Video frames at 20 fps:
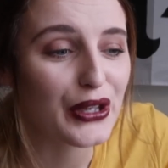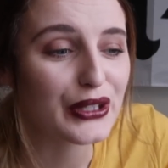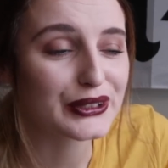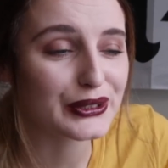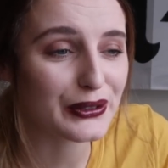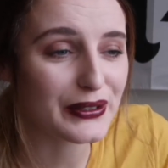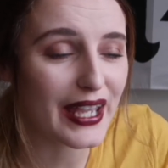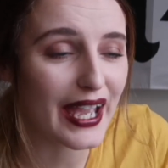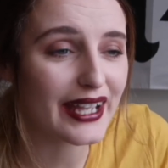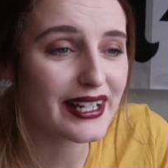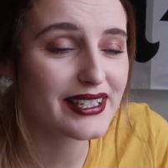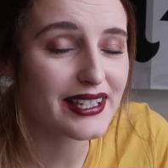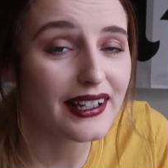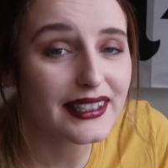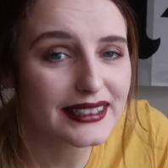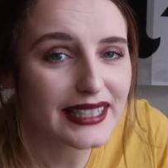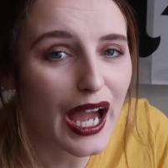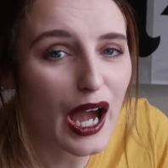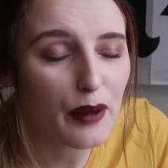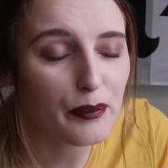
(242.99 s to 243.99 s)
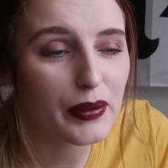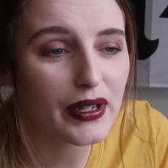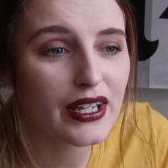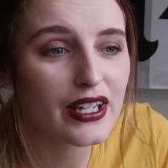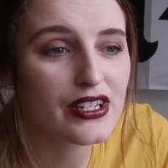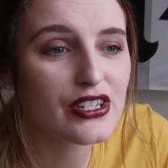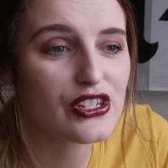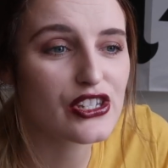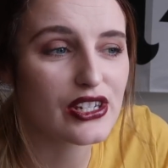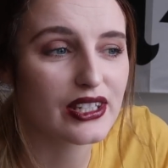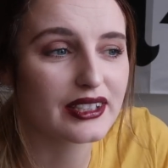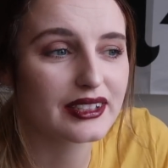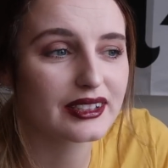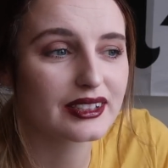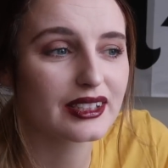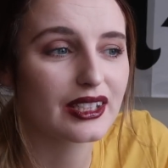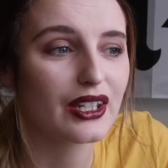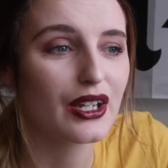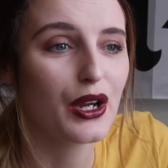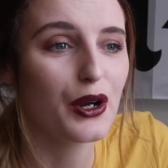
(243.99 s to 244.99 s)
So yeah, it does happen.
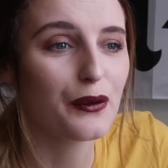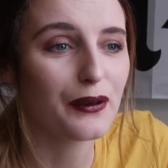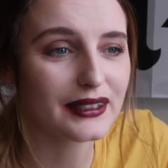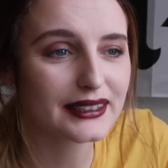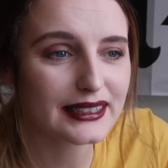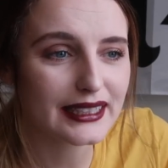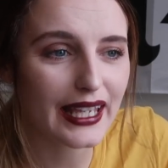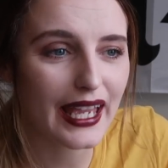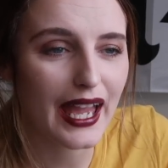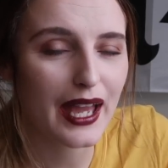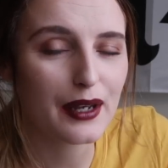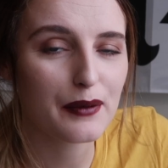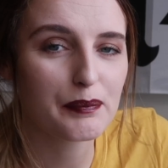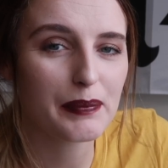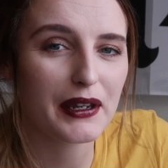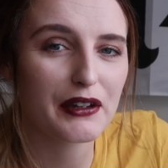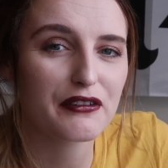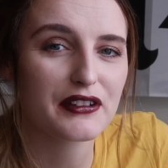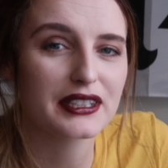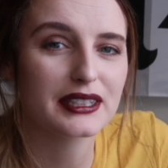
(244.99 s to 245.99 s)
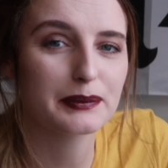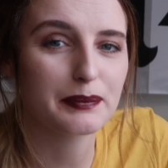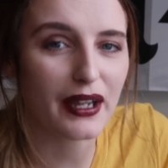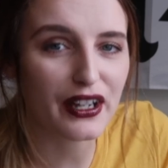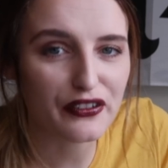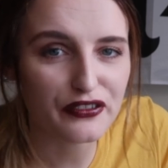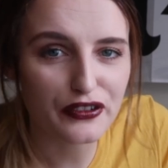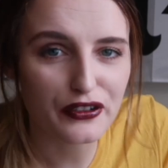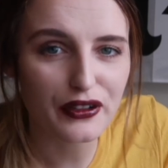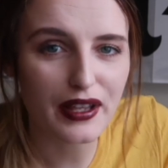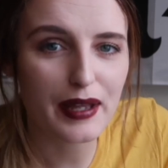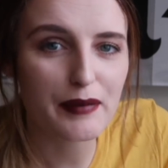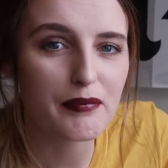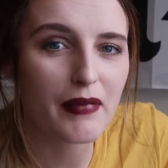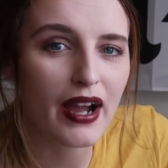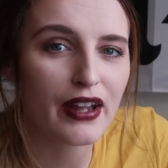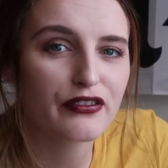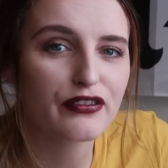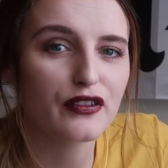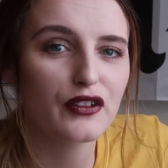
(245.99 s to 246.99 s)
Just once again, be respectful and
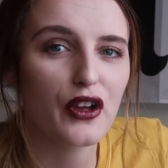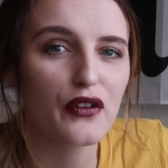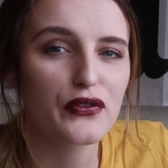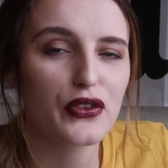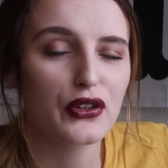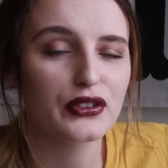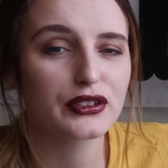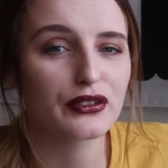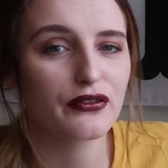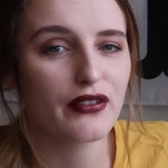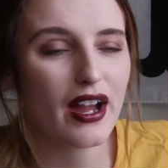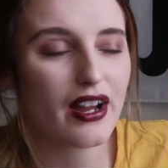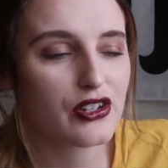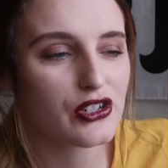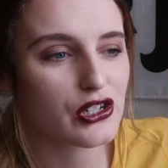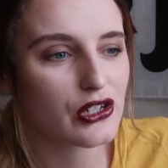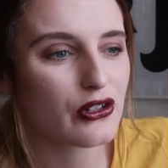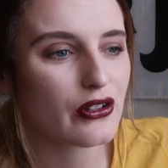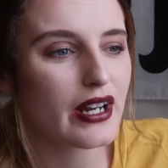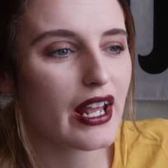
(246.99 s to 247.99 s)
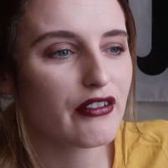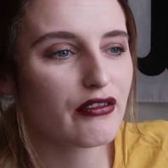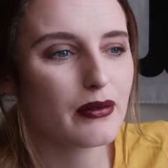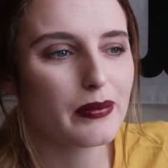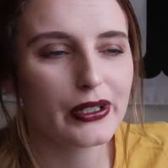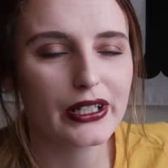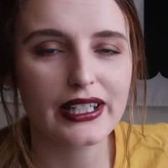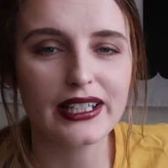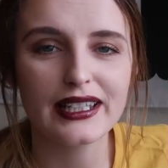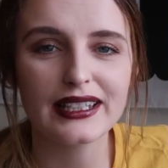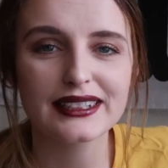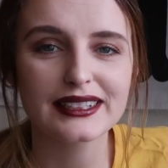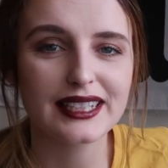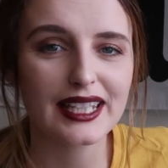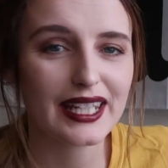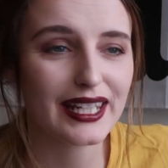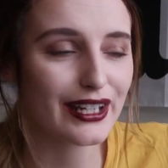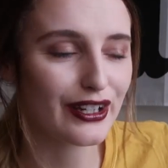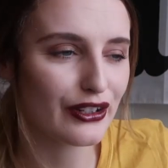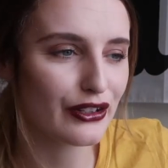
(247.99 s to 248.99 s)
mindful of those around you. Not everybody needs
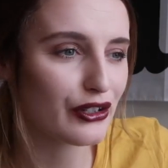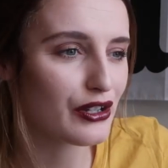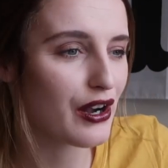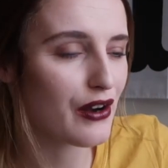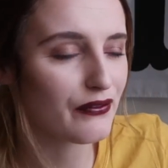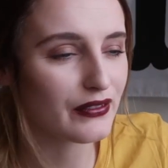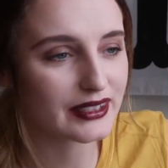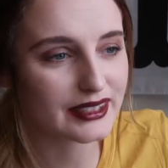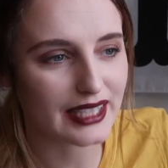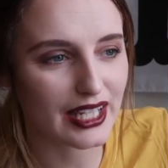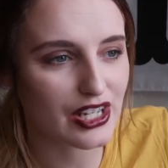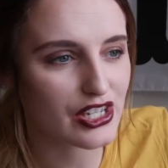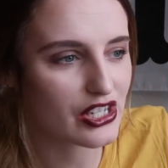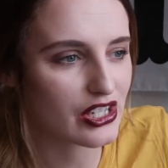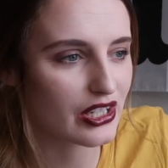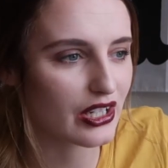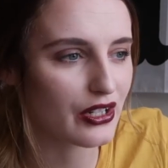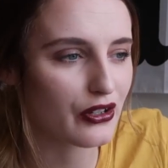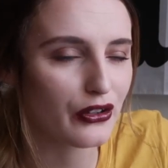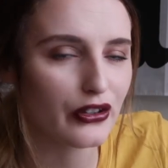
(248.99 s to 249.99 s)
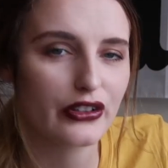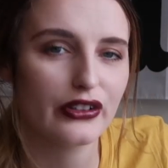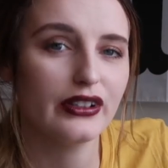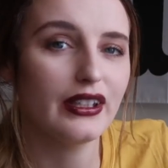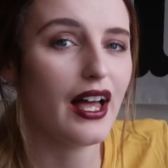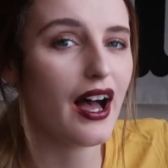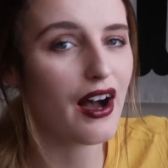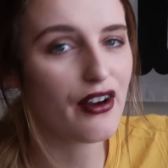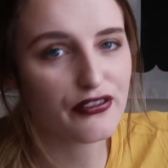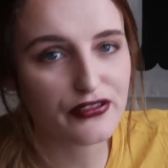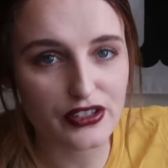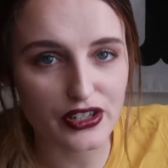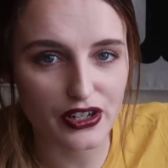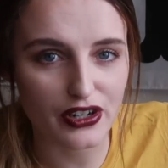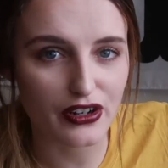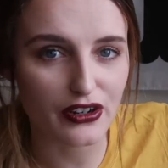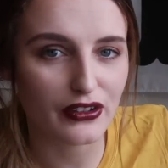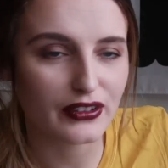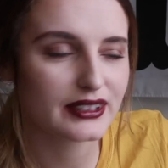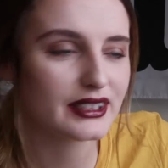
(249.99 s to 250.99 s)
to hear your conversation or your
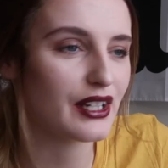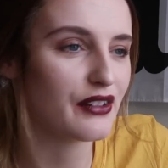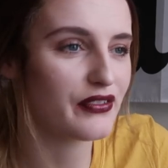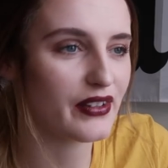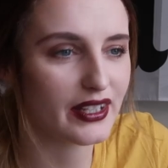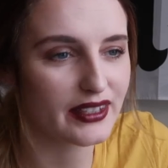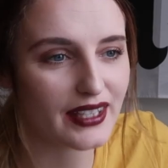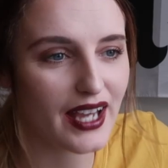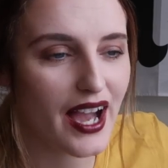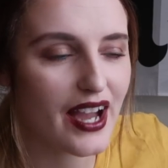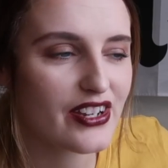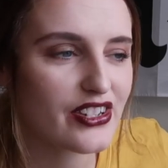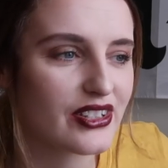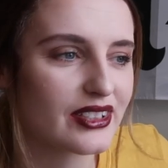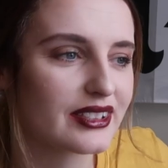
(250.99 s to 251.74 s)
laughter or stuff like that.